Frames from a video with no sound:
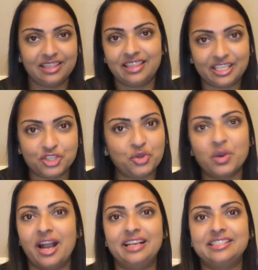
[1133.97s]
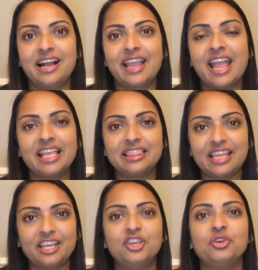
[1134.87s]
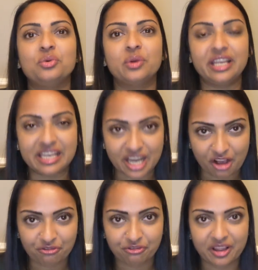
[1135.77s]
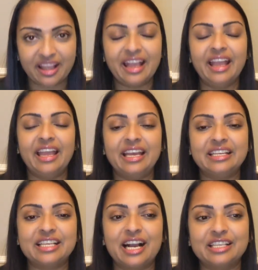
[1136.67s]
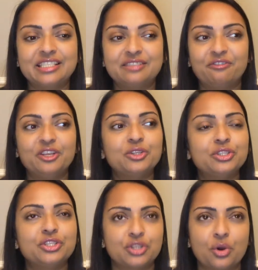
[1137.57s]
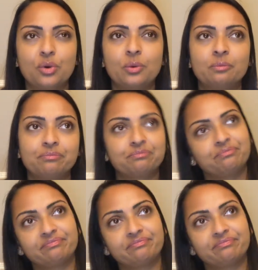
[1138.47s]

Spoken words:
that's you guys. I can't thank you enough. And I feel so,